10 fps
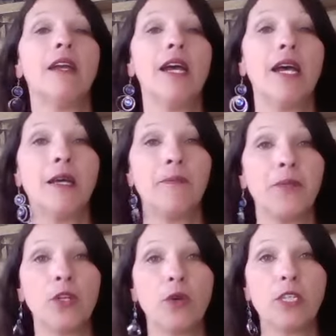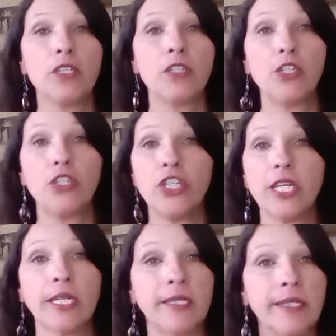Um, go to G
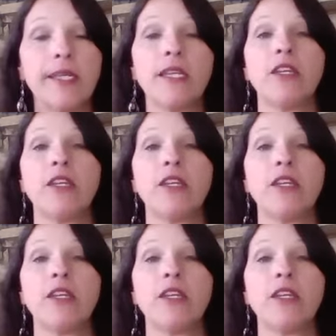N C,